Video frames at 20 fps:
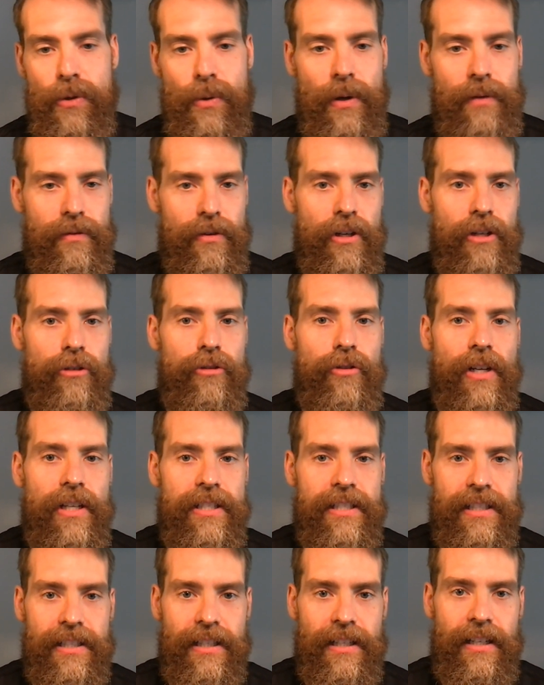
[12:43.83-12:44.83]
if you're
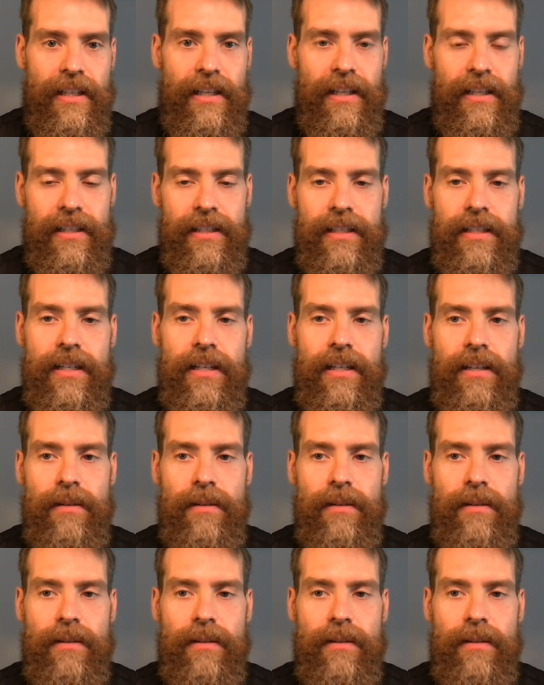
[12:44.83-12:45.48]
interested in